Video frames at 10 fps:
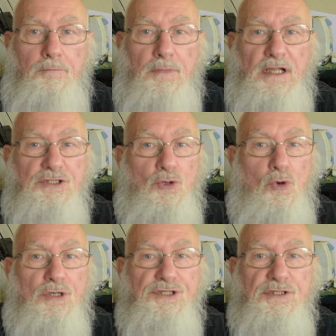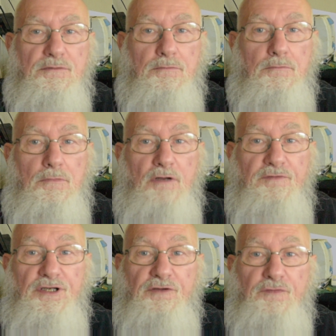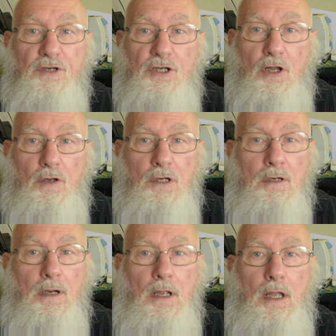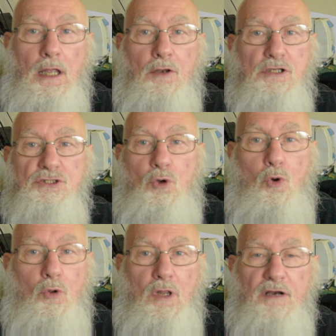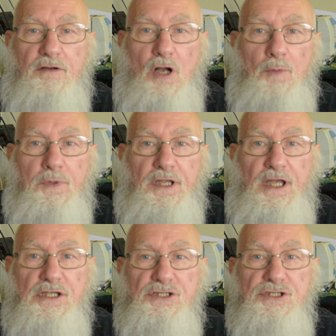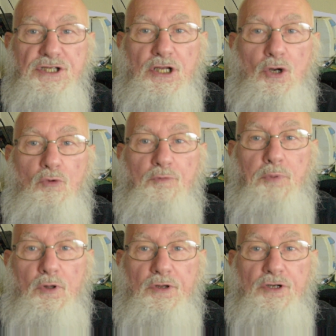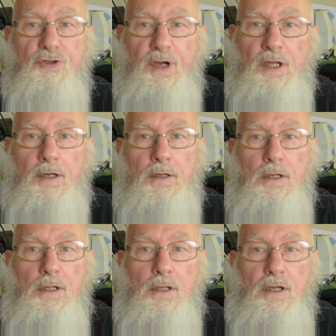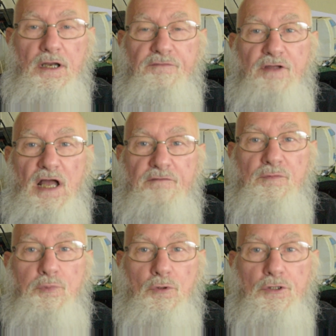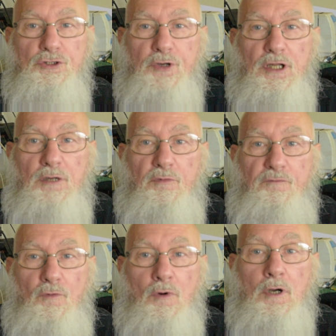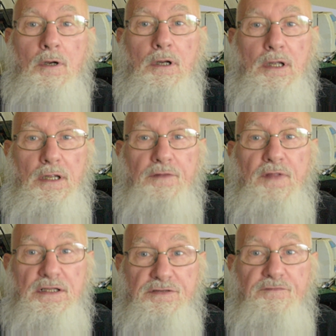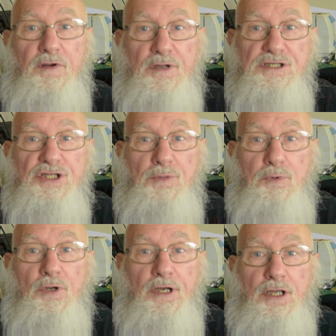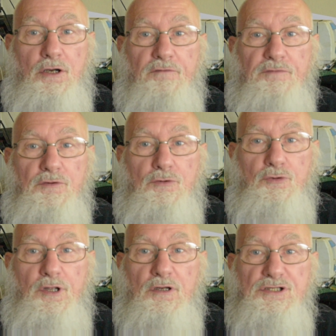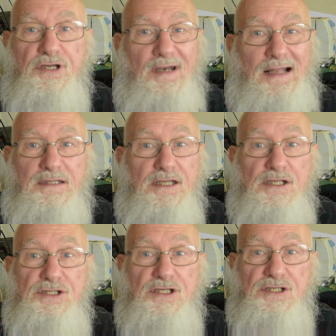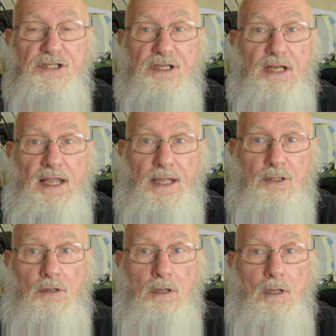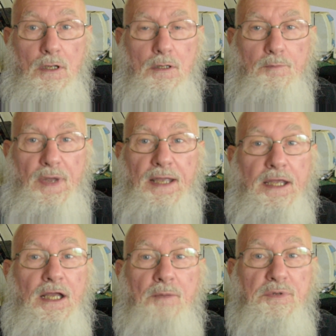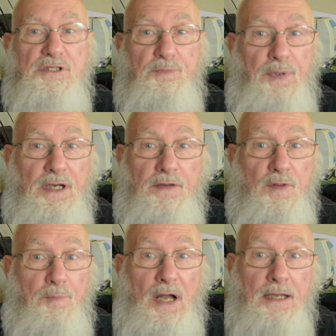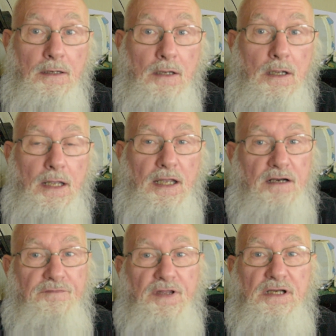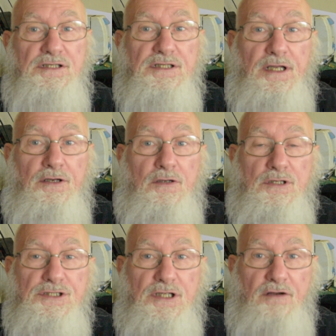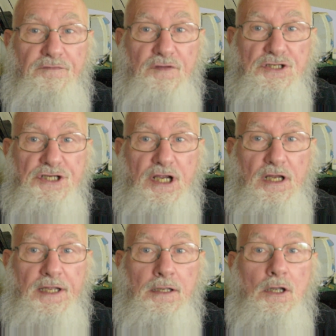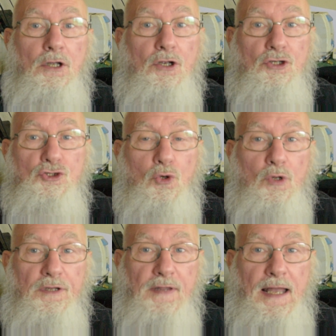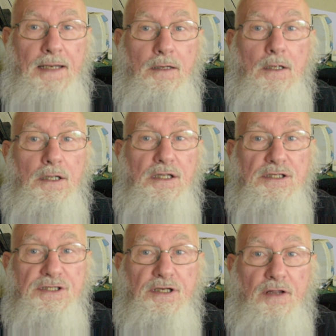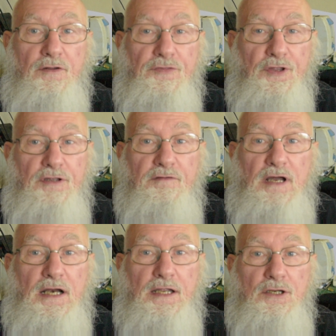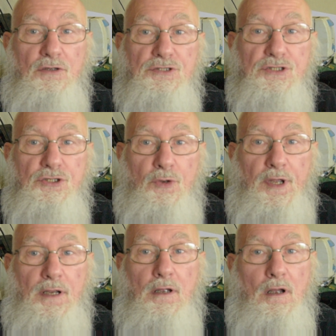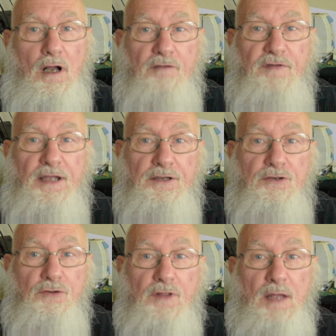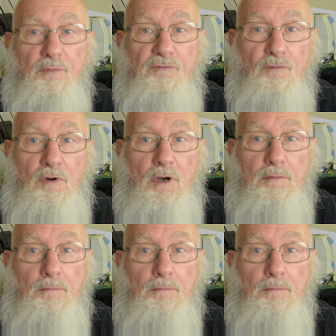That's a horse of a different color, and there's a whole lot of complications that go with pulling a trailer. And if you haven't pulled a trailer before, that's a very steep learning curve. Trailers are not the easiest thing to handle. Backing up is a pain in the butt, and if they decide they're going to start fishtailing, controlling that is another thing you've got to get used to doing. I've had to do that before.